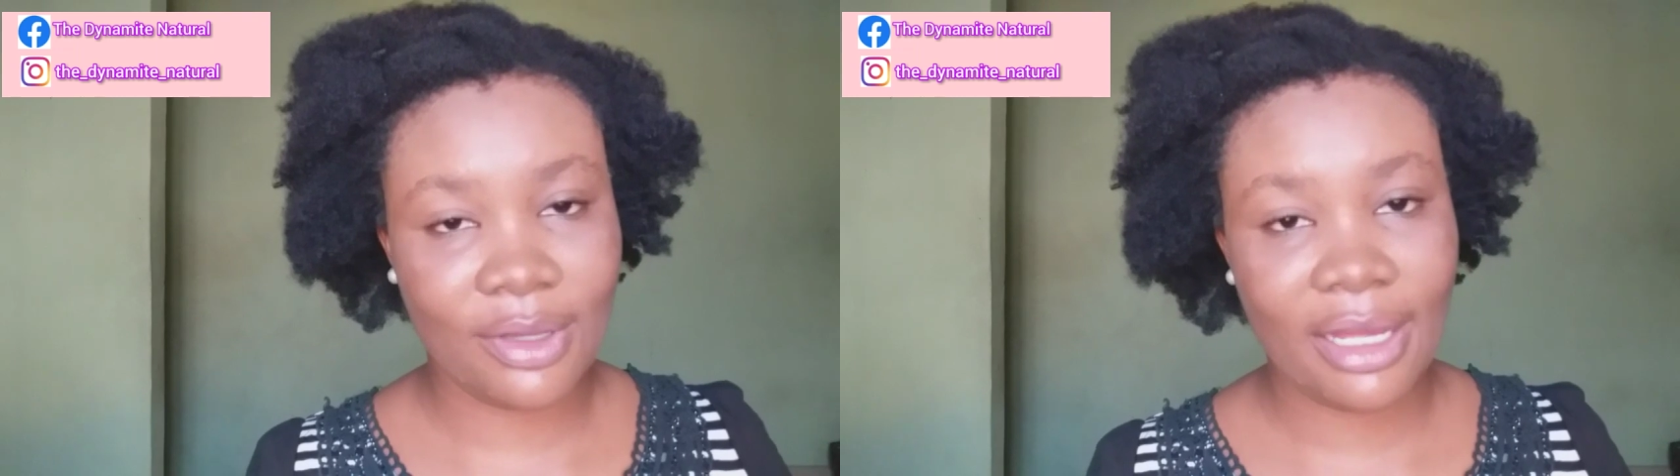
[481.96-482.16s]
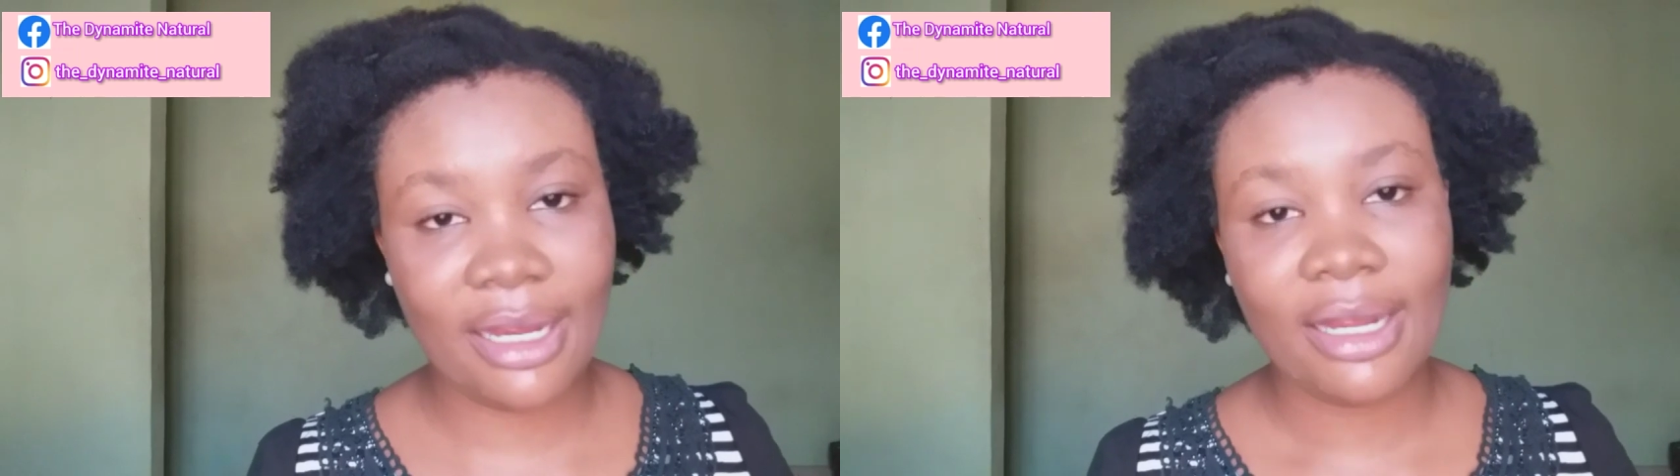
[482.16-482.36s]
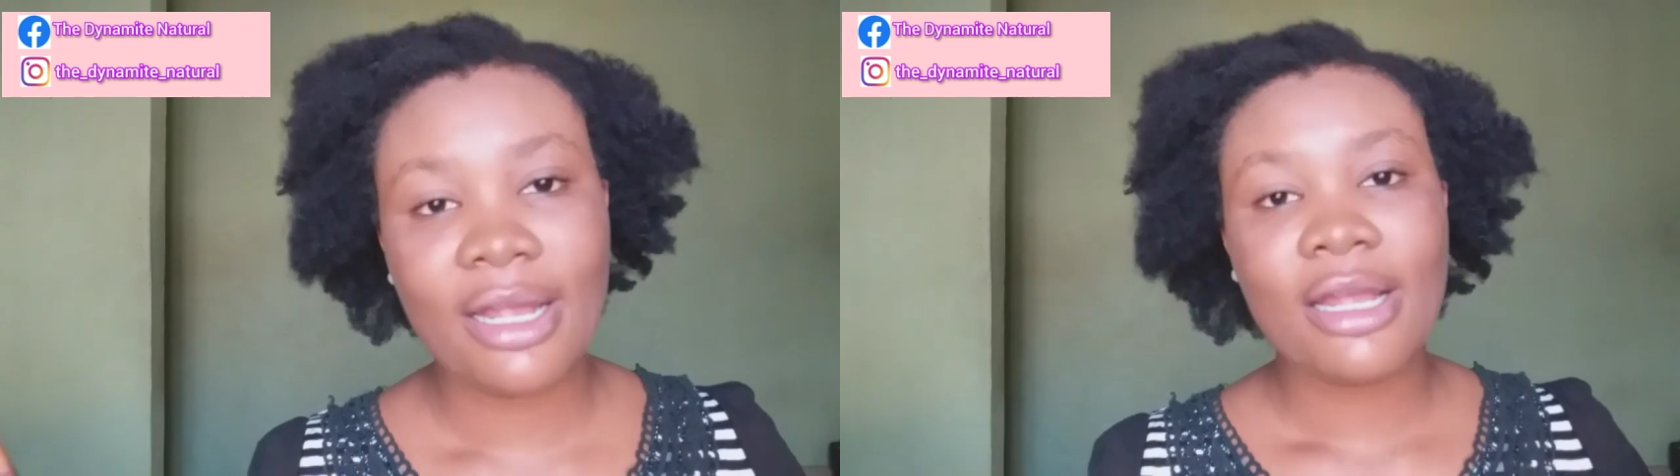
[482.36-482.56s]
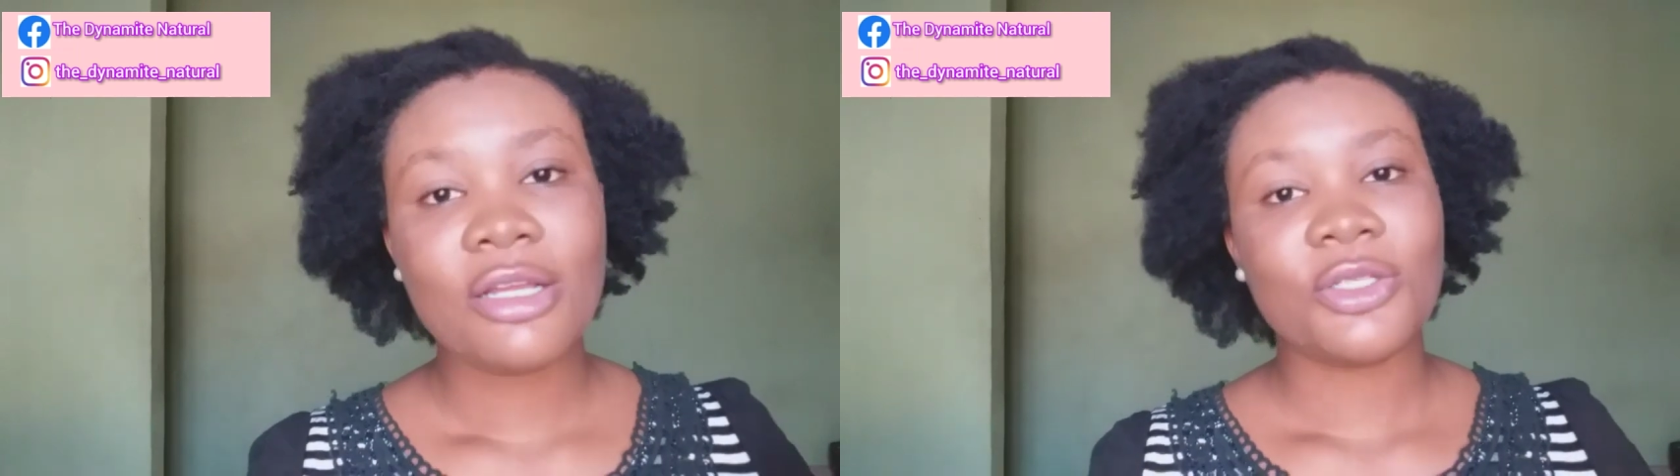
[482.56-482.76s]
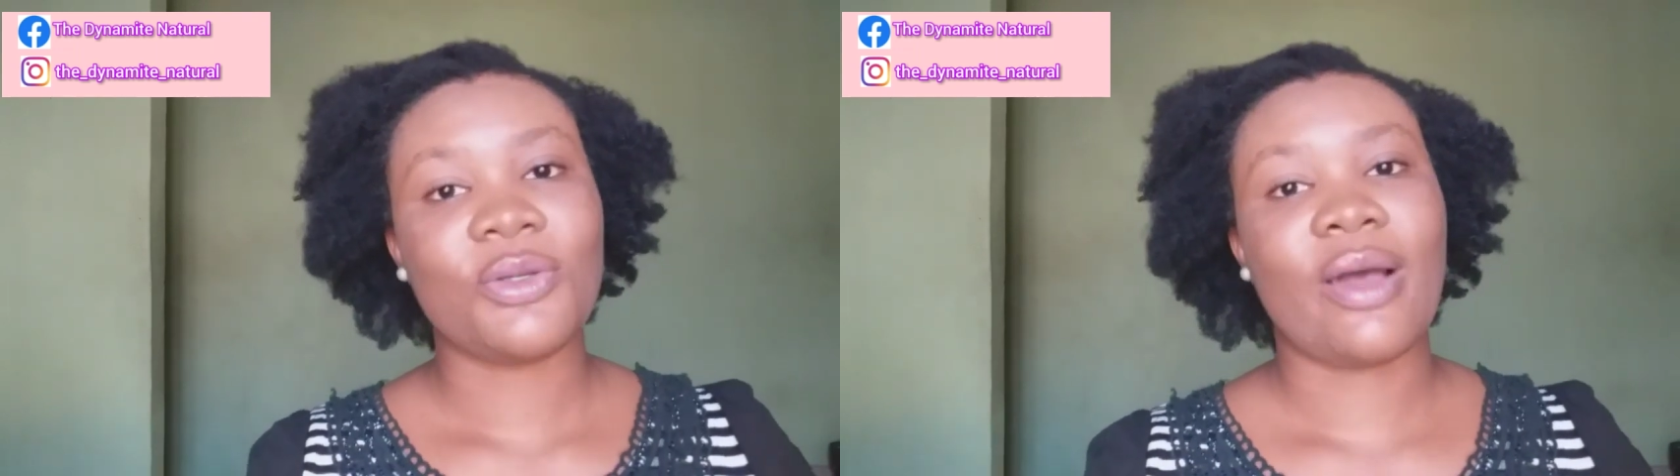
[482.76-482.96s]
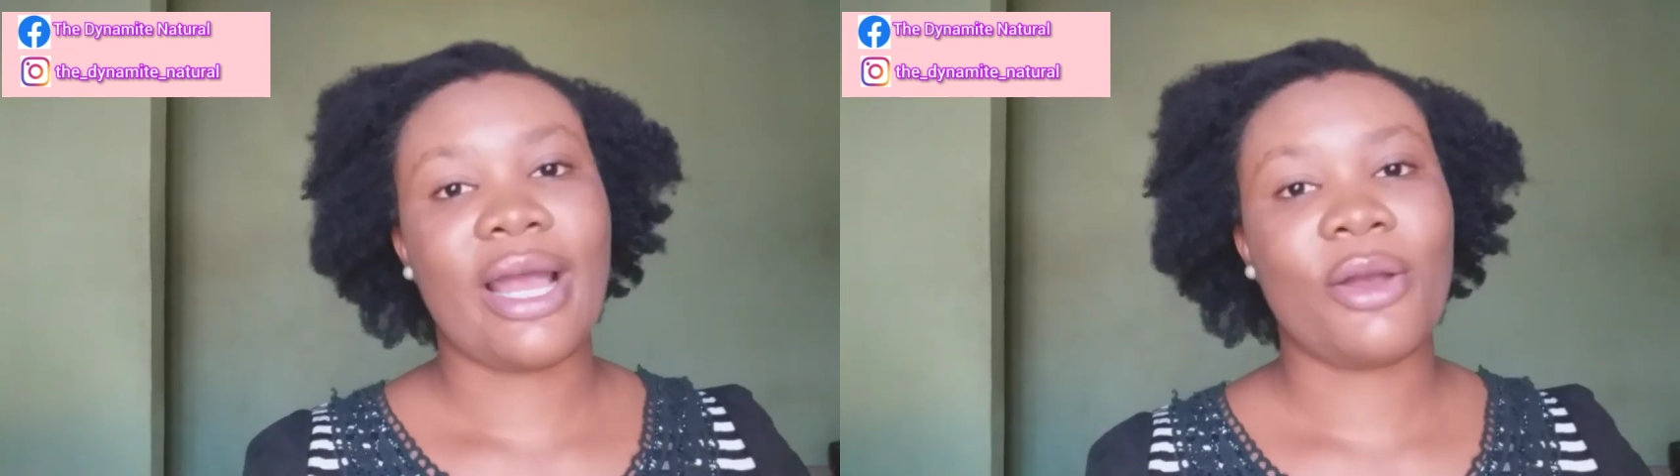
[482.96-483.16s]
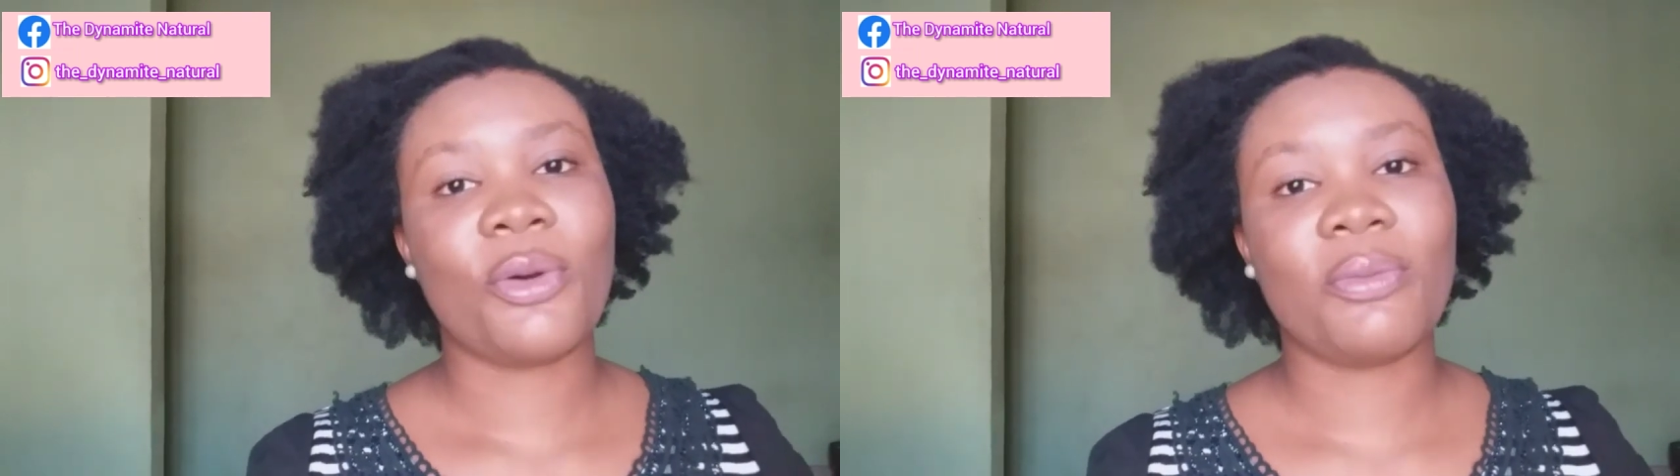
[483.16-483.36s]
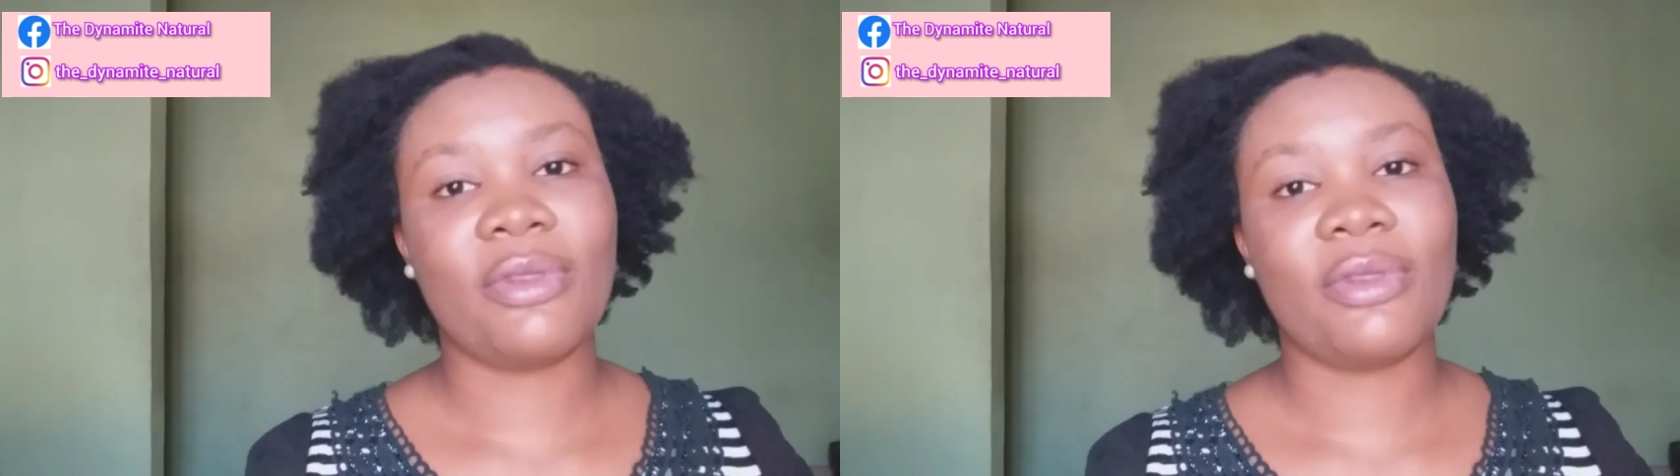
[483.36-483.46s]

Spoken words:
today. So I hope